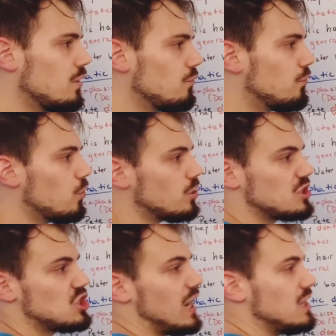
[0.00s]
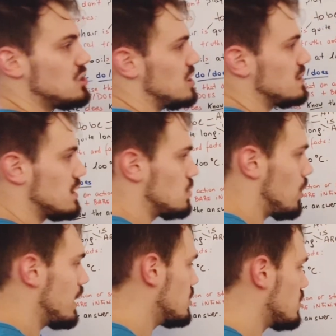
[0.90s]
for changing
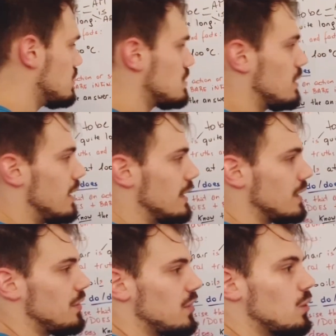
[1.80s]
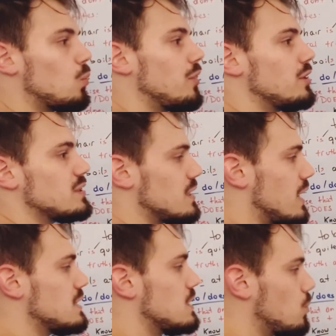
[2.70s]
situations, like the weather is
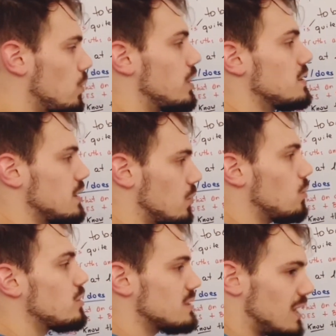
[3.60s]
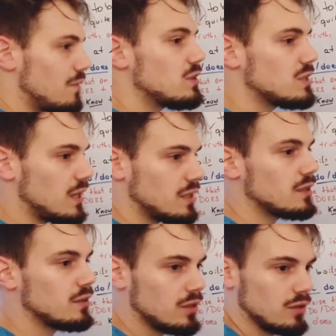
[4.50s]
getting worse and worse every
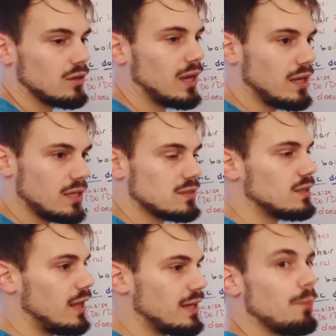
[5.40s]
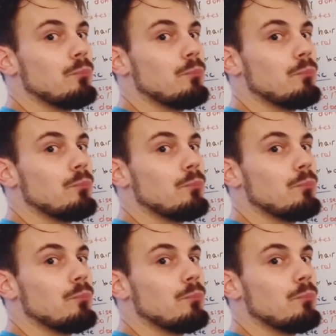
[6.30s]
day. Okay, it's like a